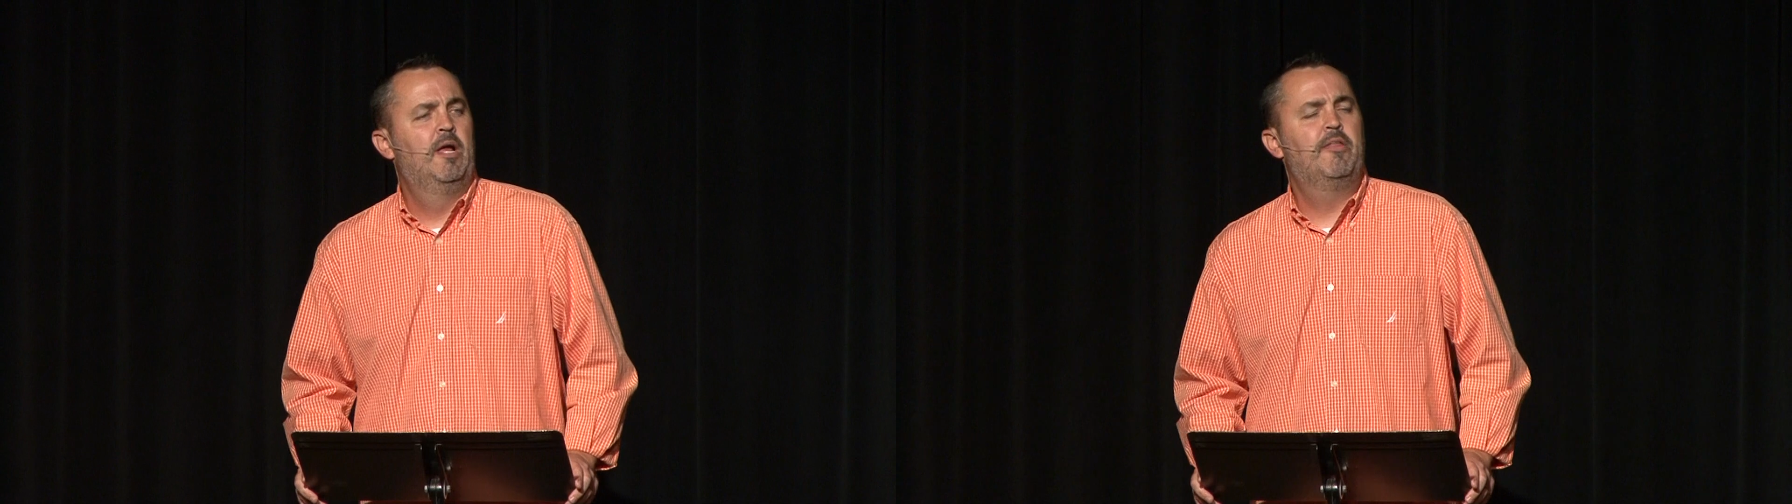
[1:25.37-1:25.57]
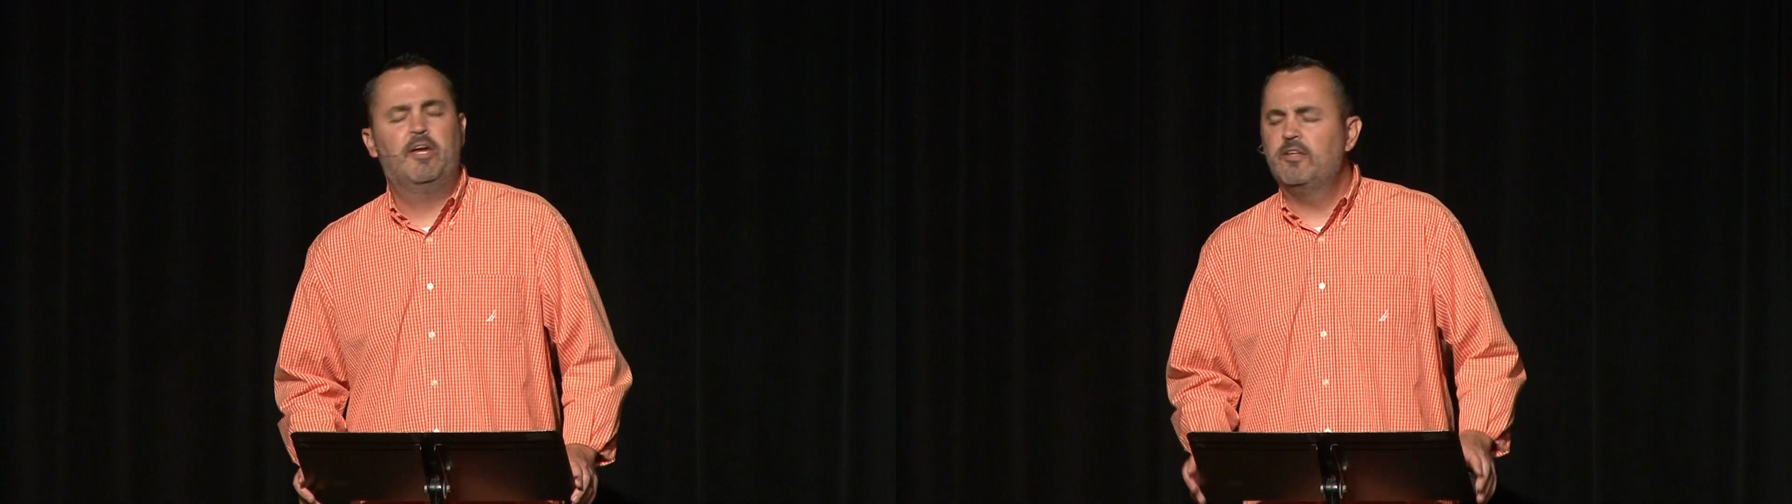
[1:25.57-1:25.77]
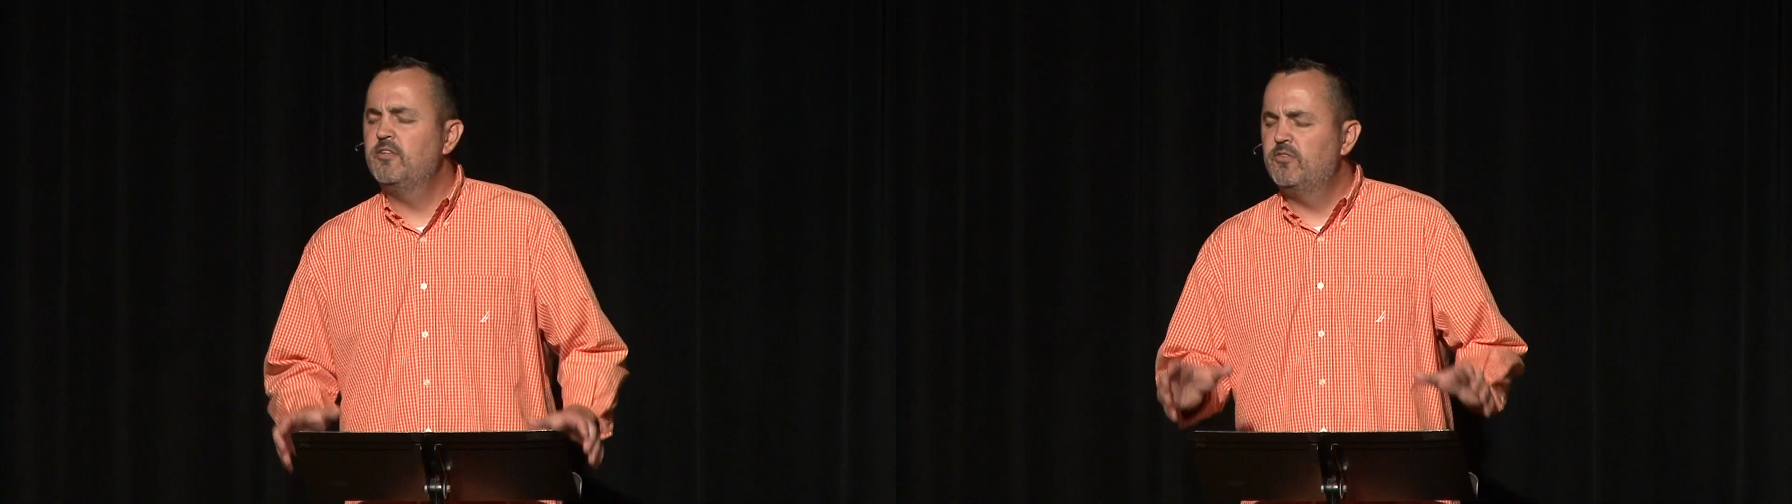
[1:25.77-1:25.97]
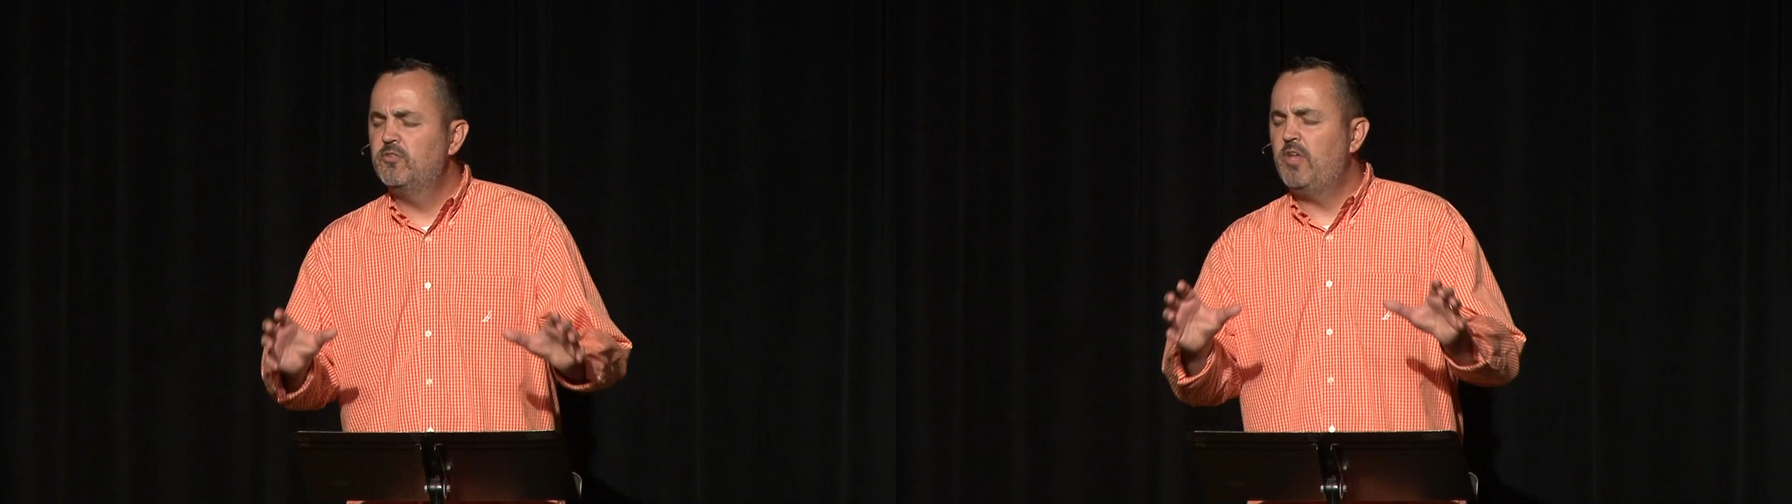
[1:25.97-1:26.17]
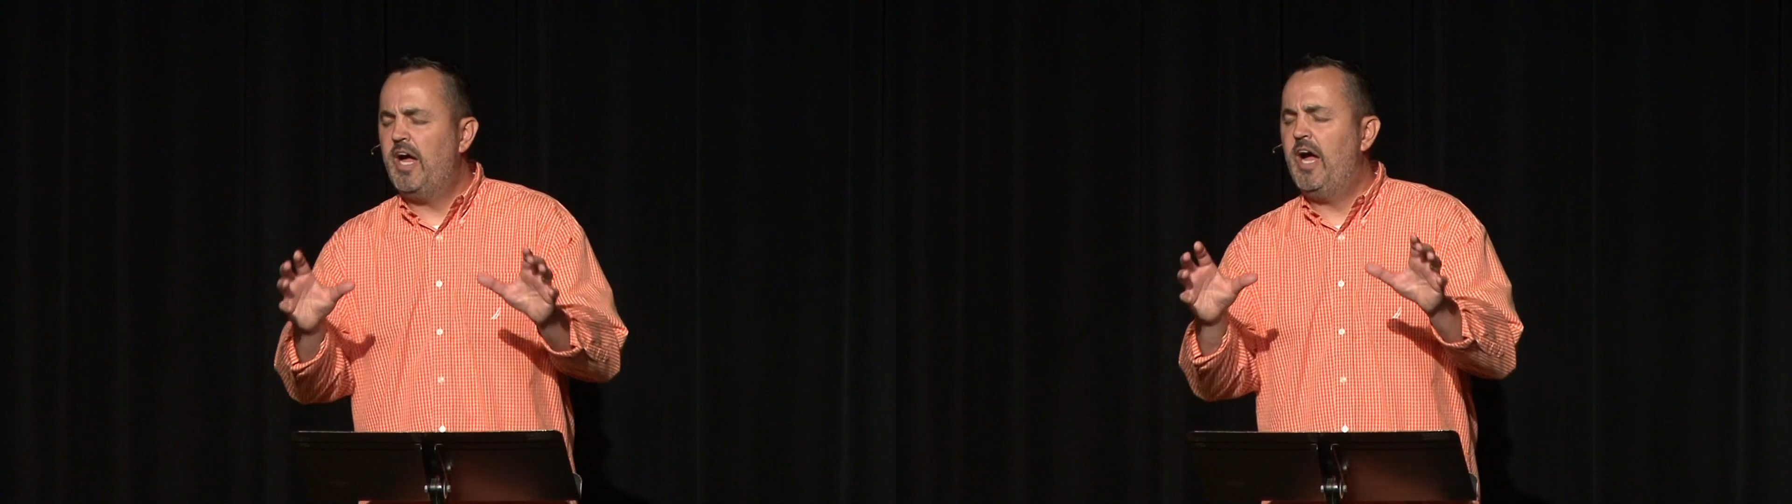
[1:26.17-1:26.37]
Uh, uh,
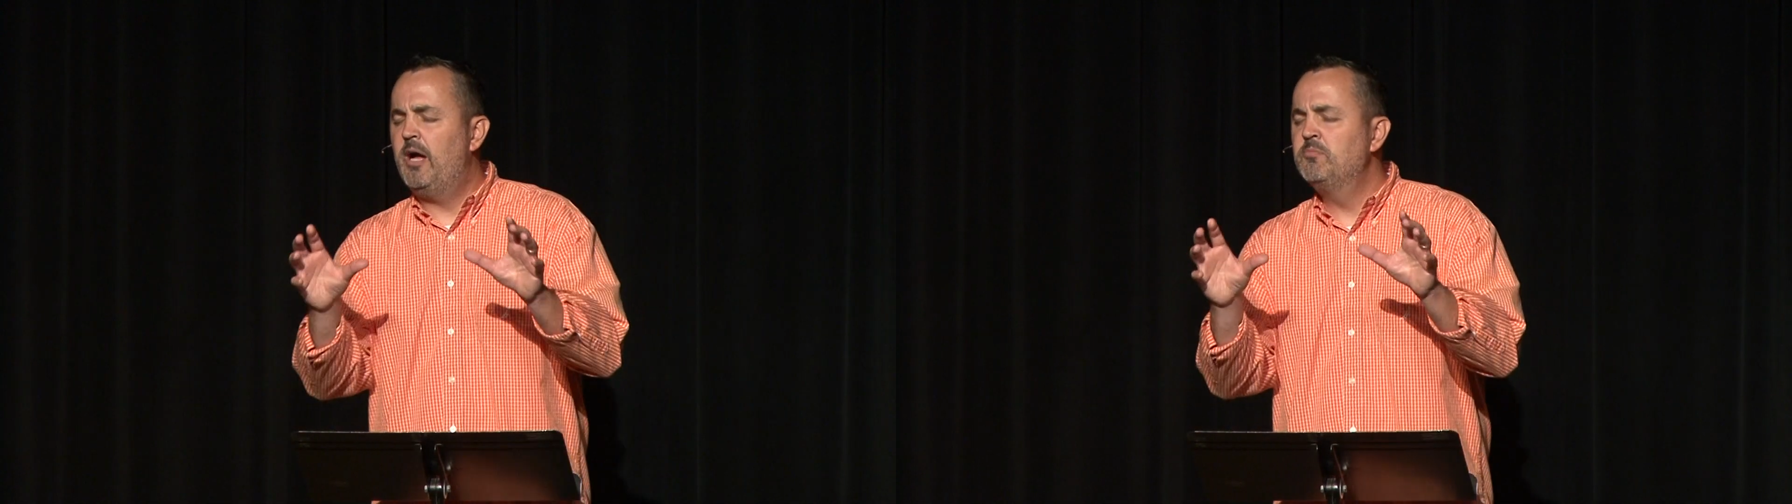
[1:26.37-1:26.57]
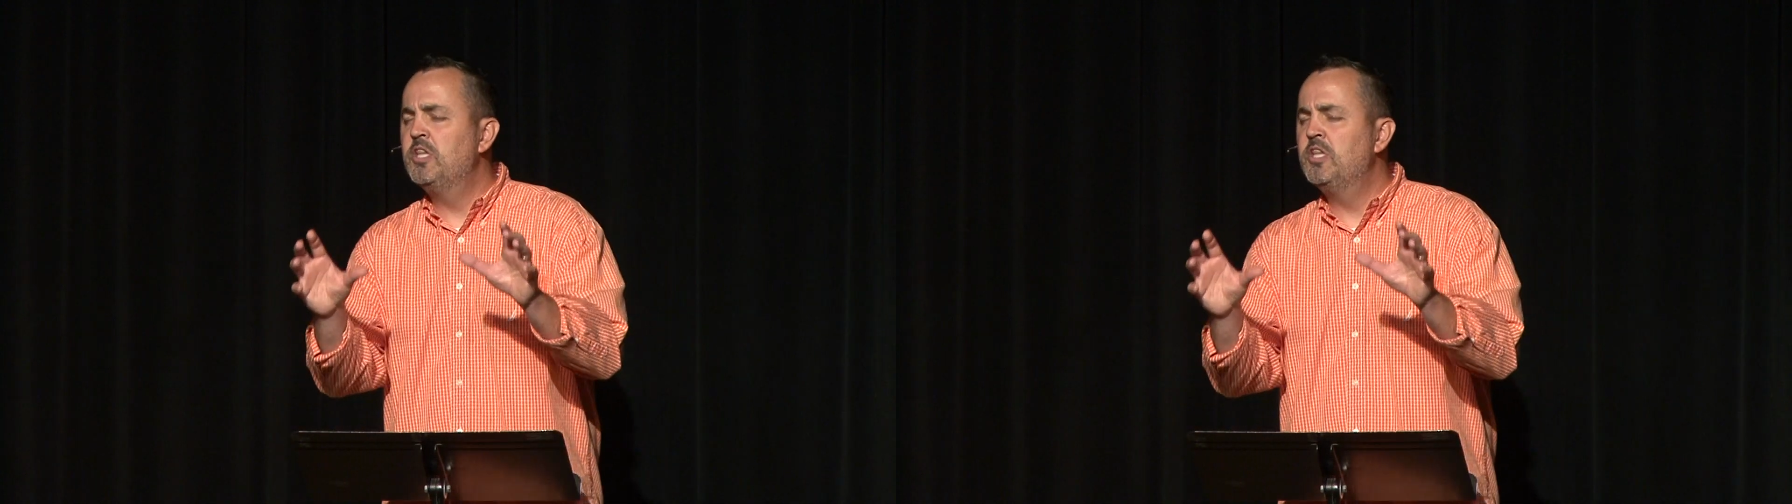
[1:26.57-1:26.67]
I'm